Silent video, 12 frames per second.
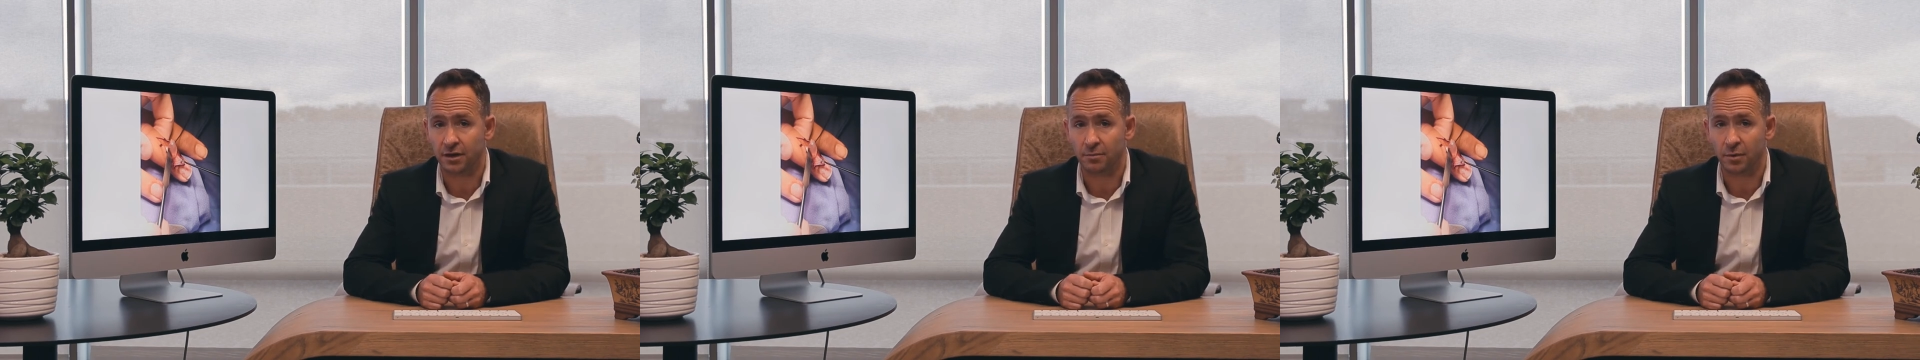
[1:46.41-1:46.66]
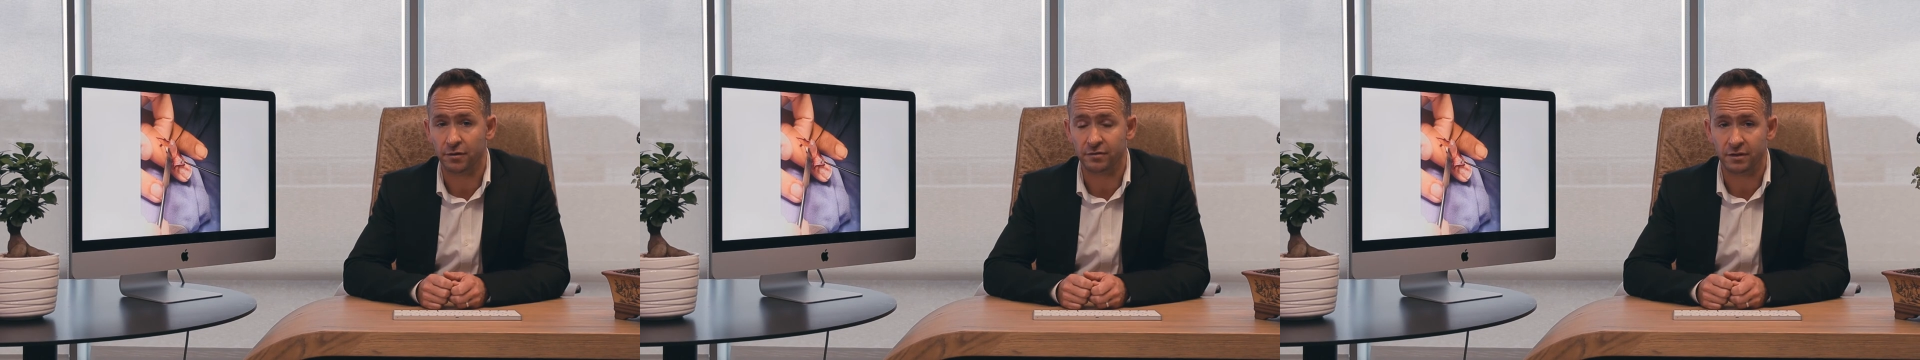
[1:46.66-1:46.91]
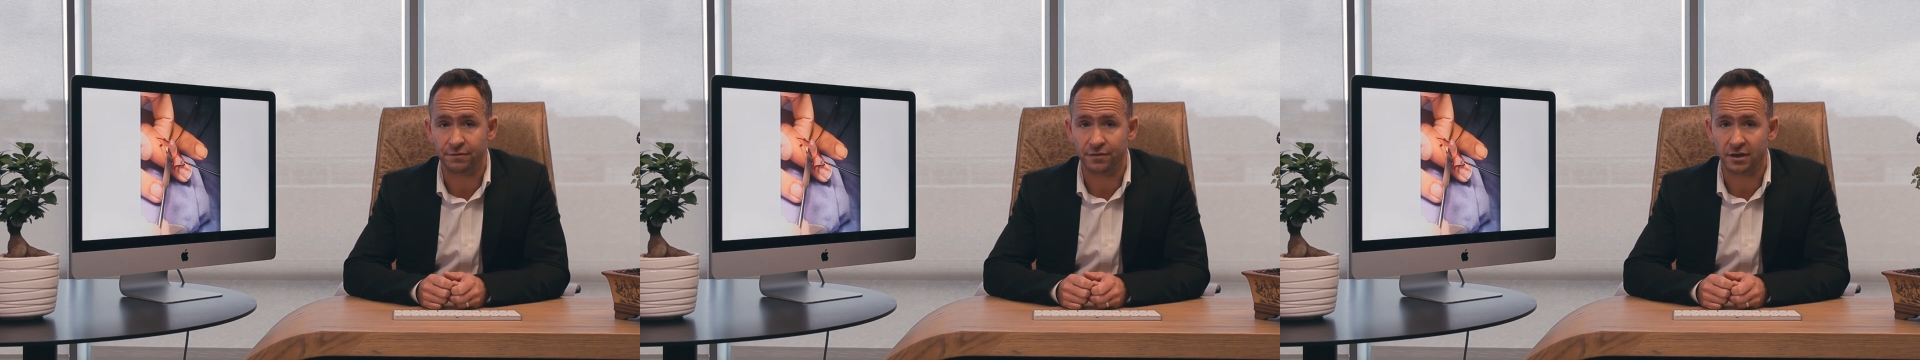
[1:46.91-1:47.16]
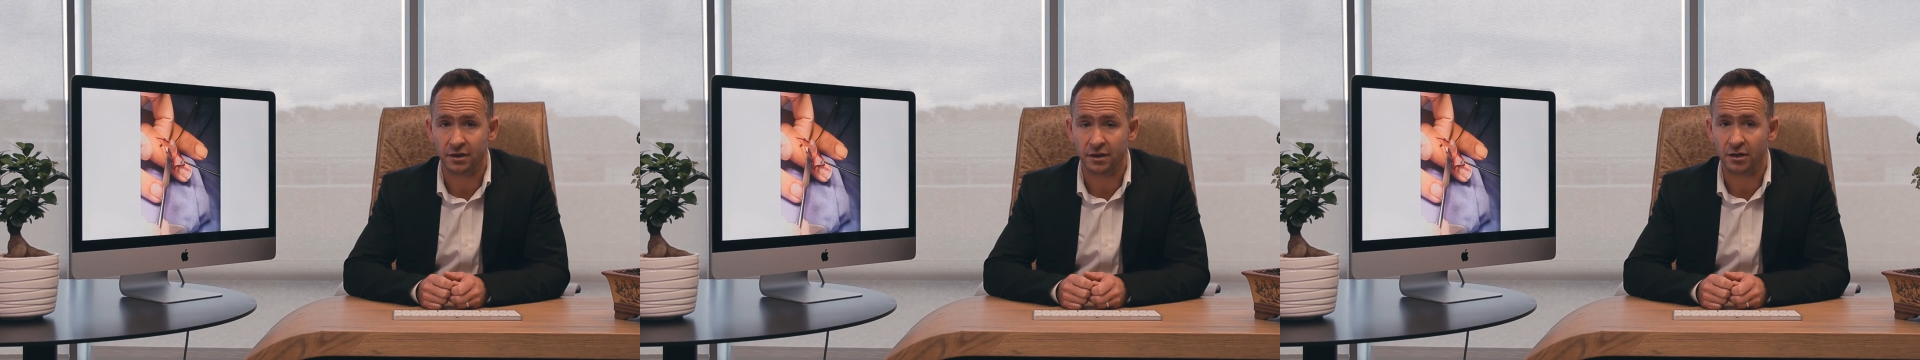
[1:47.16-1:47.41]
over the
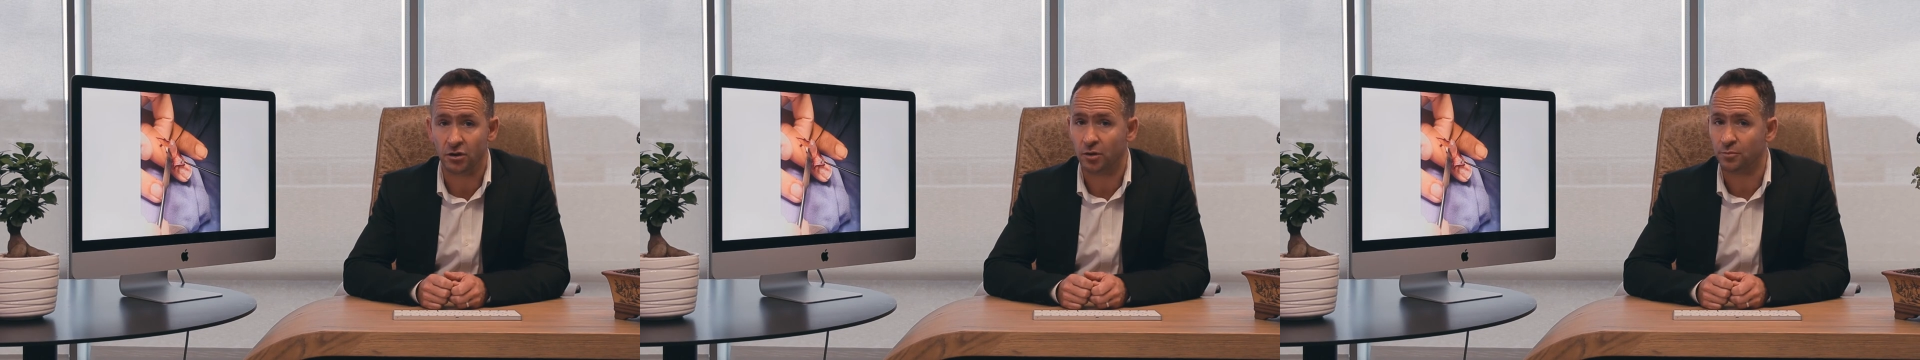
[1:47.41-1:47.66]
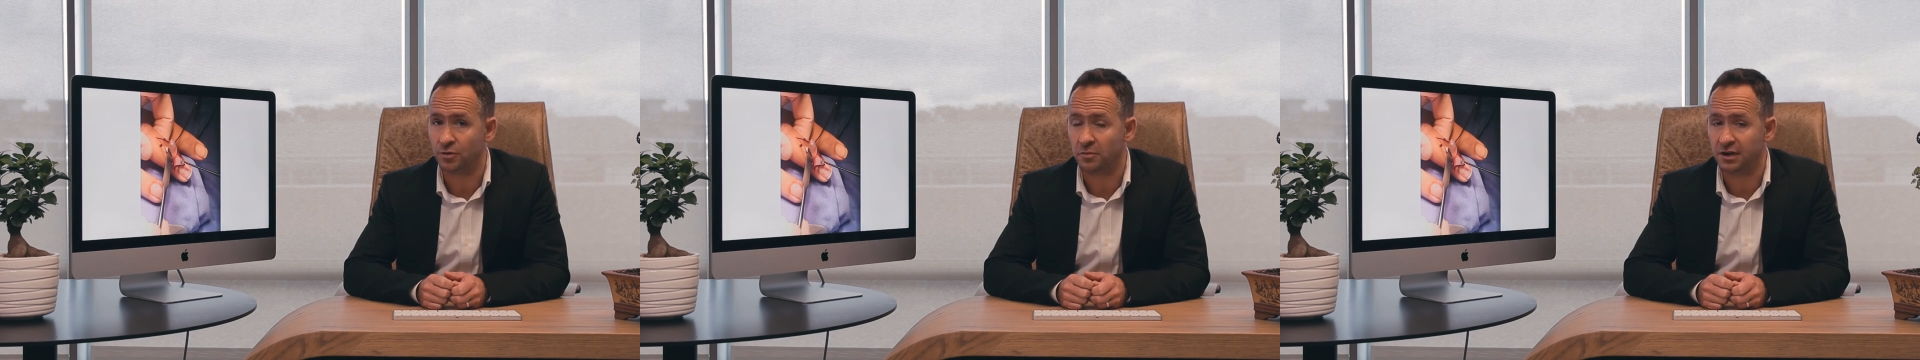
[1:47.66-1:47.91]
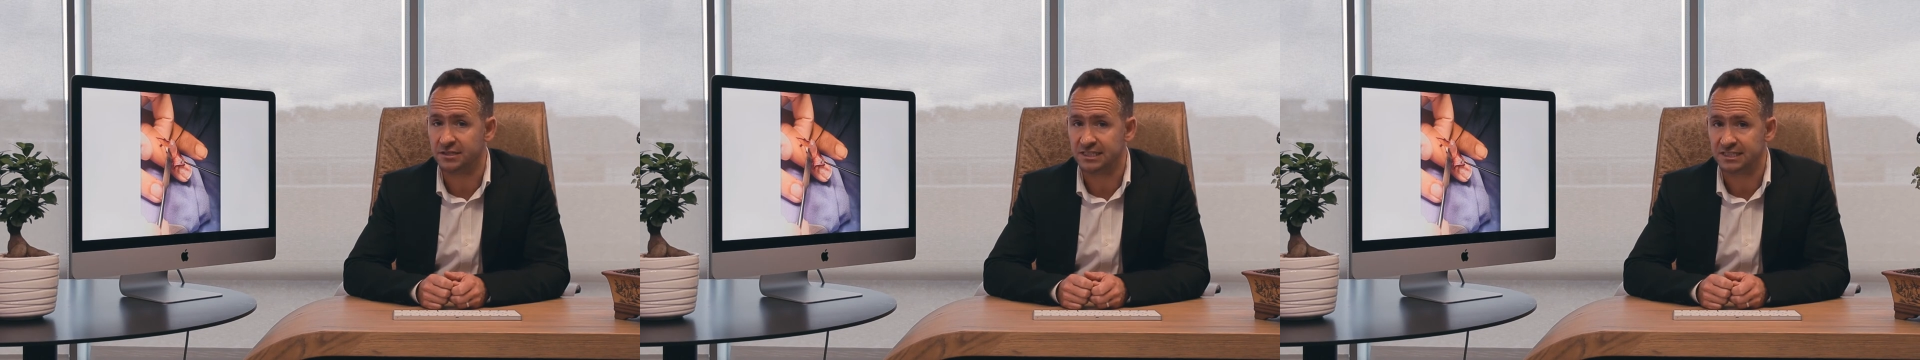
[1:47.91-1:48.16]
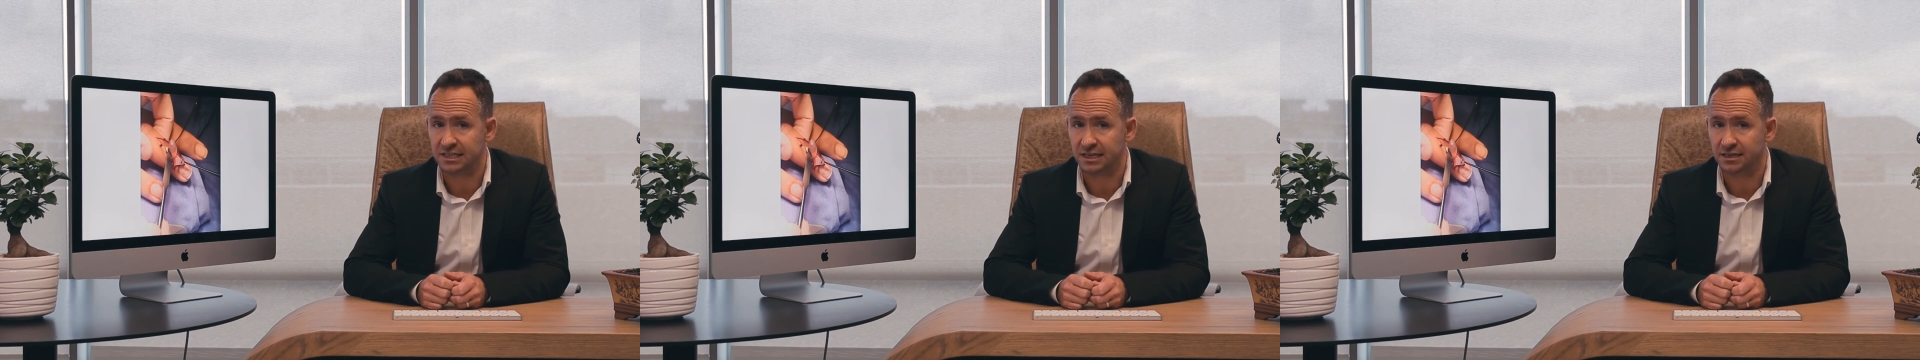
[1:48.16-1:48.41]
finger and compromise
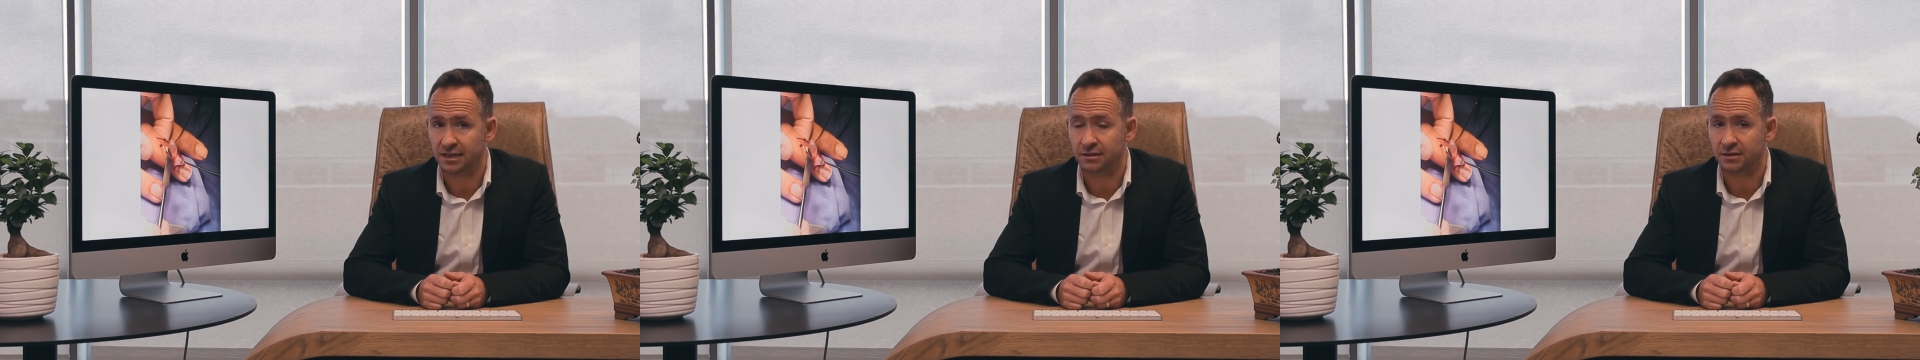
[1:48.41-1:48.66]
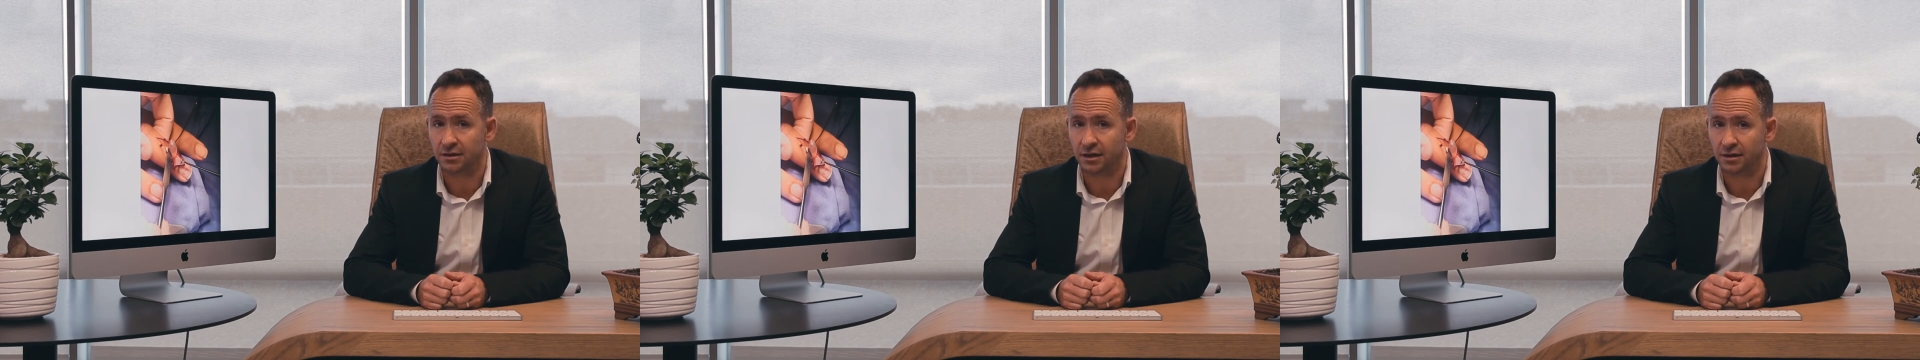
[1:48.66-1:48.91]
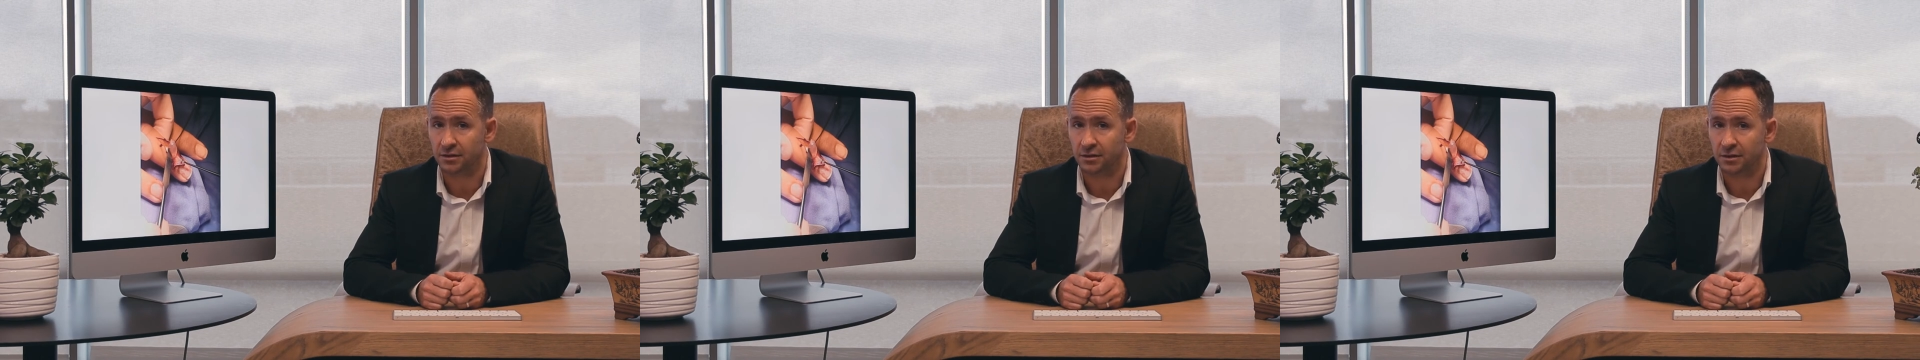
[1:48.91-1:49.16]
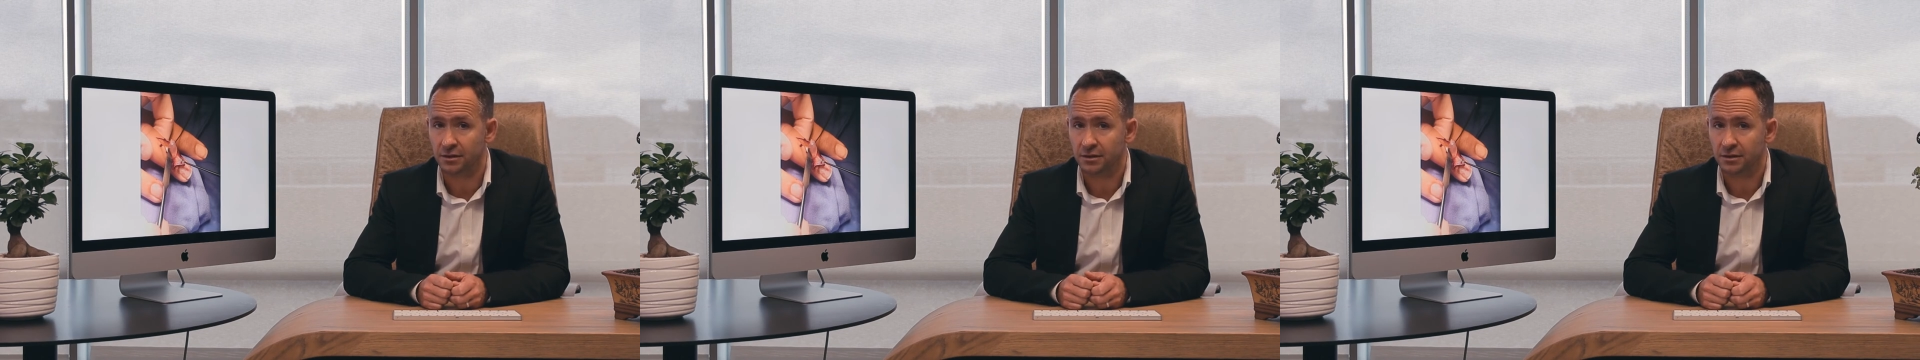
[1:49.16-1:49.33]
the skin and the nail.